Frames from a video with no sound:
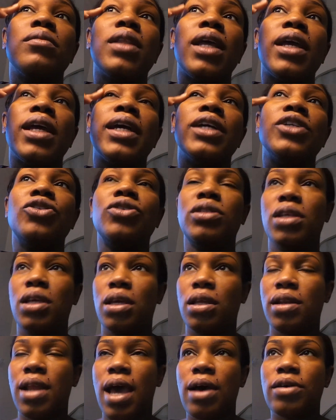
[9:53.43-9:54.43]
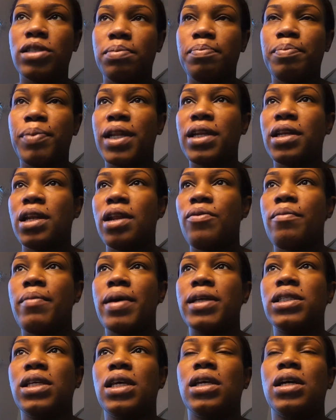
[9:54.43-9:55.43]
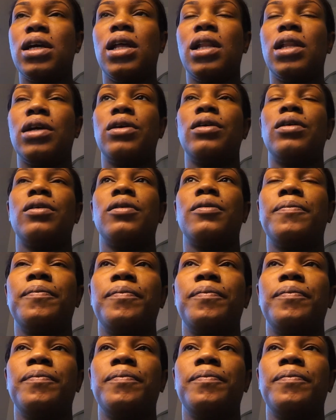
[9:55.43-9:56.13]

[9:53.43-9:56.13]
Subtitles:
like, as you see, now it's blended in with my skin color.